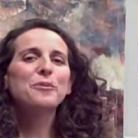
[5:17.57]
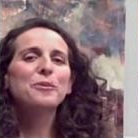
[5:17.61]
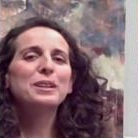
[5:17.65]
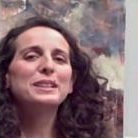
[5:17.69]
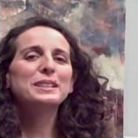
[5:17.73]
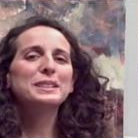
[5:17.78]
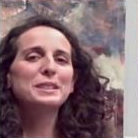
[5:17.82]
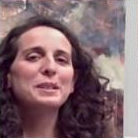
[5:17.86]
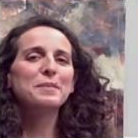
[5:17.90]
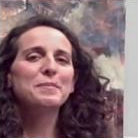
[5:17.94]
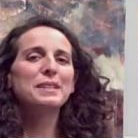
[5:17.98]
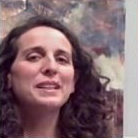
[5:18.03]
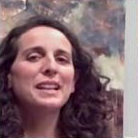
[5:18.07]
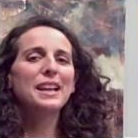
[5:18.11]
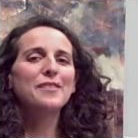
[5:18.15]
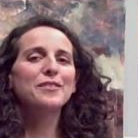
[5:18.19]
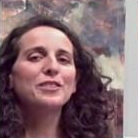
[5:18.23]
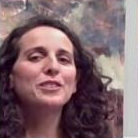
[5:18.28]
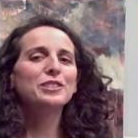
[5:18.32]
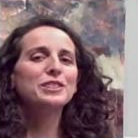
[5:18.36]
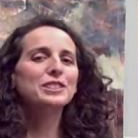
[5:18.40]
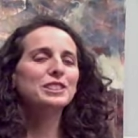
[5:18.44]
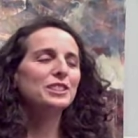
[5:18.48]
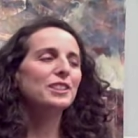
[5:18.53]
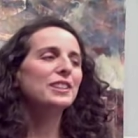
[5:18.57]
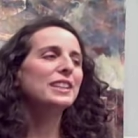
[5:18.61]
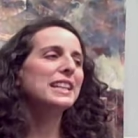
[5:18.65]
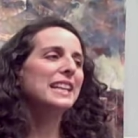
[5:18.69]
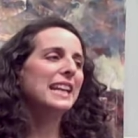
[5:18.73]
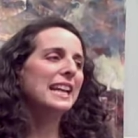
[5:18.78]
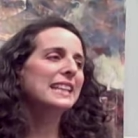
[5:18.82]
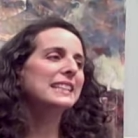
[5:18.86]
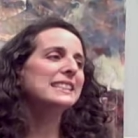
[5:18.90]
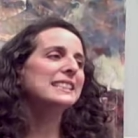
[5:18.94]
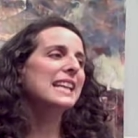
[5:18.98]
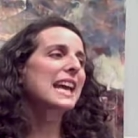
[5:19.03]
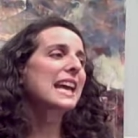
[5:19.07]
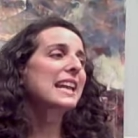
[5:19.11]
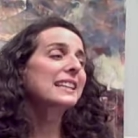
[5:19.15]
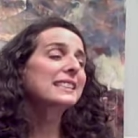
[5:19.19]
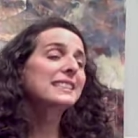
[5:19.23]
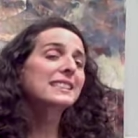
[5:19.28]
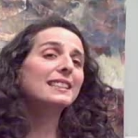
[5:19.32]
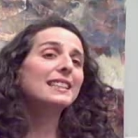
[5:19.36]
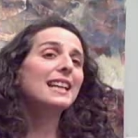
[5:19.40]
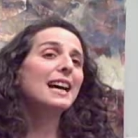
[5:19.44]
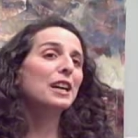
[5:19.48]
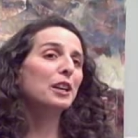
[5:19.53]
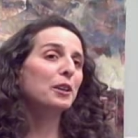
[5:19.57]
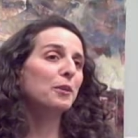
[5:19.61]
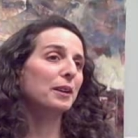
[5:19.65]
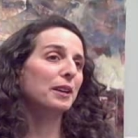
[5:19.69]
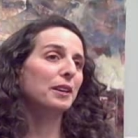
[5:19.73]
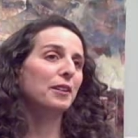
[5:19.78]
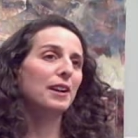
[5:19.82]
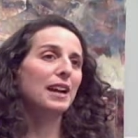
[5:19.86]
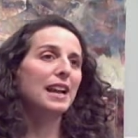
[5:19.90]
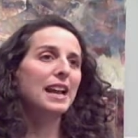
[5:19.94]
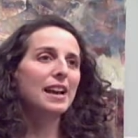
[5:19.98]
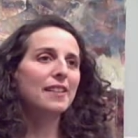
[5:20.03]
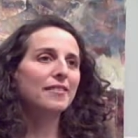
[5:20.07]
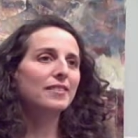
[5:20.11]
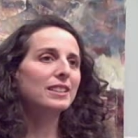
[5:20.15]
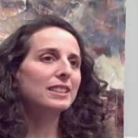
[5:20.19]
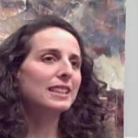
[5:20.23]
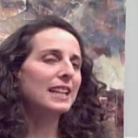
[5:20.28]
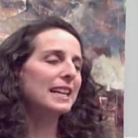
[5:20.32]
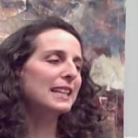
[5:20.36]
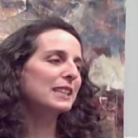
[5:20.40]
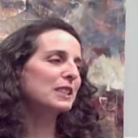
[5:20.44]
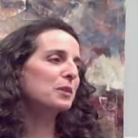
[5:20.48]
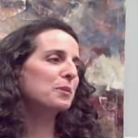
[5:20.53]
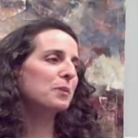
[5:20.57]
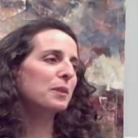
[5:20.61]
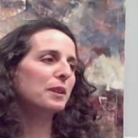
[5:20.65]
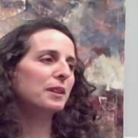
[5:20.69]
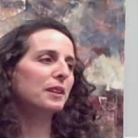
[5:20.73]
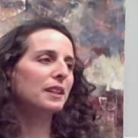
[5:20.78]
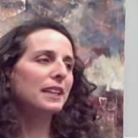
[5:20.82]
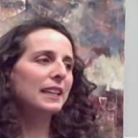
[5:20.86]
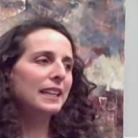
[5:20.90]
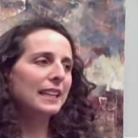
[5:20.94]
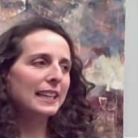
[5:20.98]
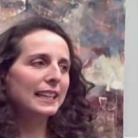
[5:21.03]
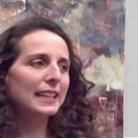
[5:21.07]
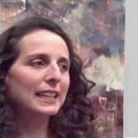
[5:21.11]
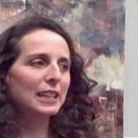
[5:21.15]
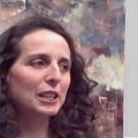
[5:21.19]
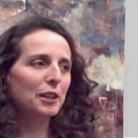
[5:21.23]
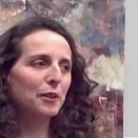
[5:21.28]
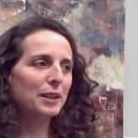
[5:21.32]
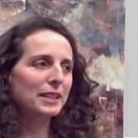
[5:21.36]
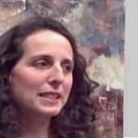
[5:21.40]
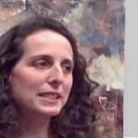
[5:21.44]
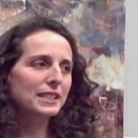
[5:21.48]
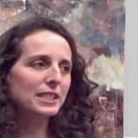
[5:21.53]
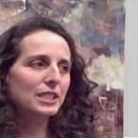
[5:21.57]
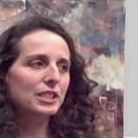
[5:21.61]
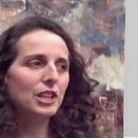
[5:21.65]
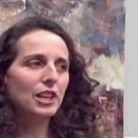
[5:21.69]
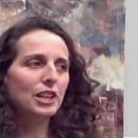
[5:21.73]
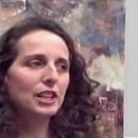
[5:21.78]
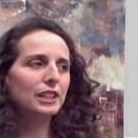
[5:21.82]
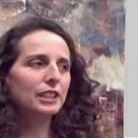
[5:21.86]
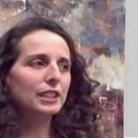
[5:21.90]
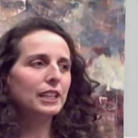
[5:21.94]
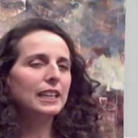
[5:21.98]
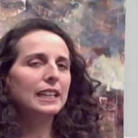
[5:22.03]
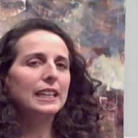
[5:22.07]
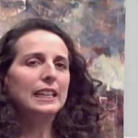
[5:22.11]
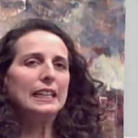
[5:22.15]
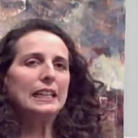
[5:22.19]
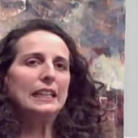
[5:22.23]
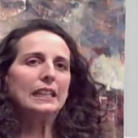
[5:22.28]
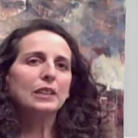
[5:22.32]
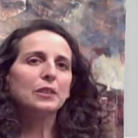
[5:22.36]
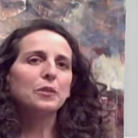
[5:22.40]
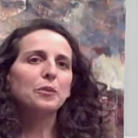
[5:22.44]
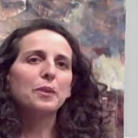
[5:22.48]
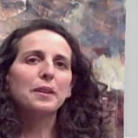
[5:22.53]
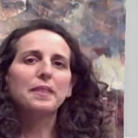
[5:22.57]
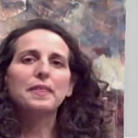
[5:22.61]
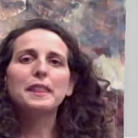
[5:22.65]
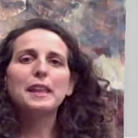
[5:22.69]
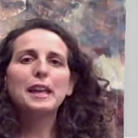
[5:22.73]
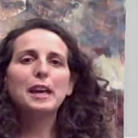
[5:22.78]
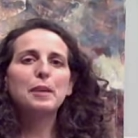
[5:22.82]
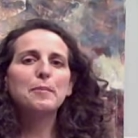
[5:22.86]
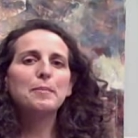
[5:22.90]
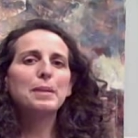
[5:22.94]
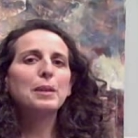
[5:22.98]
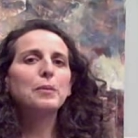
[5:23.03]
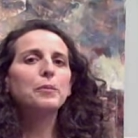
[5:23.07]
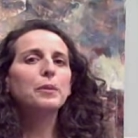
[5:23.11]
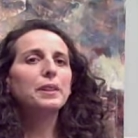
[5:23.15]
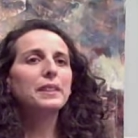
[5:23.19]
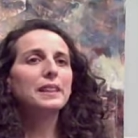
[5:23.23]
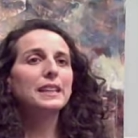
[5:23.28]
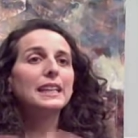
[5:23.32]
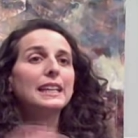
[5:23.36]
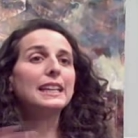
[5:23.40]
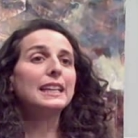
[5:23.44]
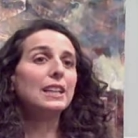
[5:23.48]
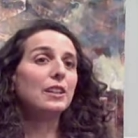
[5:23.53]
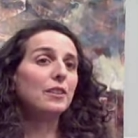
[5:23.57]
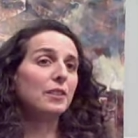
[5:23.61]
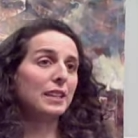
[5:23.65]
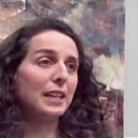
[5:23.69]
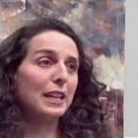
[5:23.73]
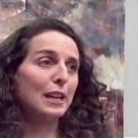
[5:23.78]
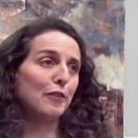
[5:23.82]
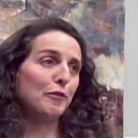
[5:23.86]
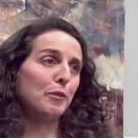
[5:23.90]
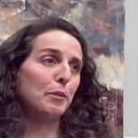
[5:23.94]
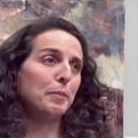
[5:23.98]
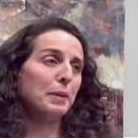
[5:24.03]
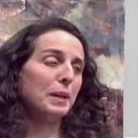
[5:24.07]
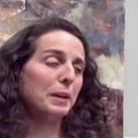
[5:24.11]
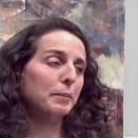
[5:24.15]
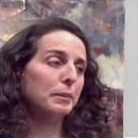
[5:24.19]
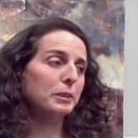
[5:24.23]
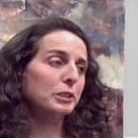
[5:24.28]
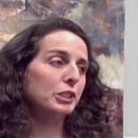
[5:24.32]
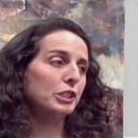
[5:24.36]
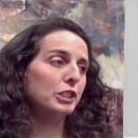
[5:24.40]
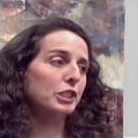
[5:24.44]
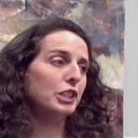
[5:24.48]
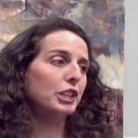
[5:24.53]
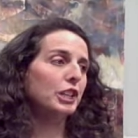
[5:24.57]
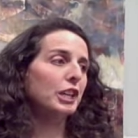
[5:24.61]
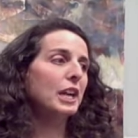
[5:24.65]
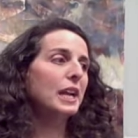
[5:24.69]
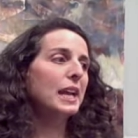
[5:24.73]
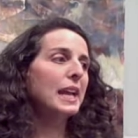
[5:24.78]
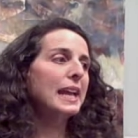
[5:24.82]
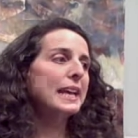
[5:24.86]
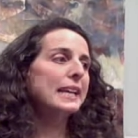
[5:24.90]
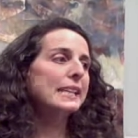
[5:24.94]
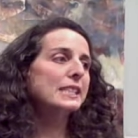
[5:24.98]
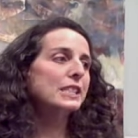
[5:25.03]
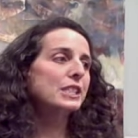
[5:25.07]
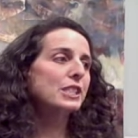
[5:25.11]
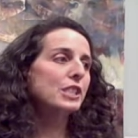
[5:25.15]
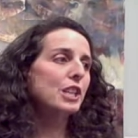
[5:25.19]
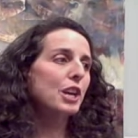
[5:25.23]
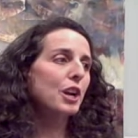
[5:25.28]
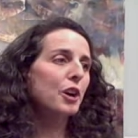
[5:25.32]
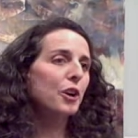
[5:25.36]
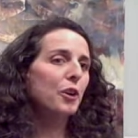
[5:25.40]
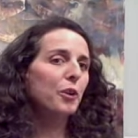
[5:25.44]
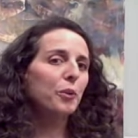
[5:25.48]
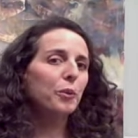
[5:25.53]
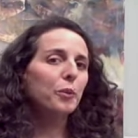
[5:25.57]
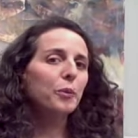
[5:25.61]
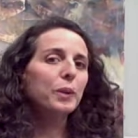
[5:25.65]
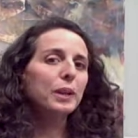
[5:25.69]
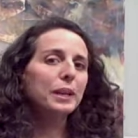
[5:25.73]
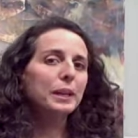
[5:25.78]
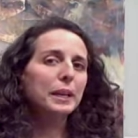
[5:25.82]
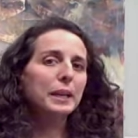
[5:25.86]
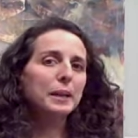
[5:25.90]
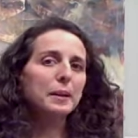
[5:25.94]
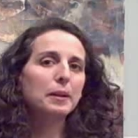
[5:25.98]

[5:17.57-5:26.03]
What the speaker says: wisdom that I've learned so that it's a lot quicker. I have clients where, I start with them and within a year they have a publisher. So,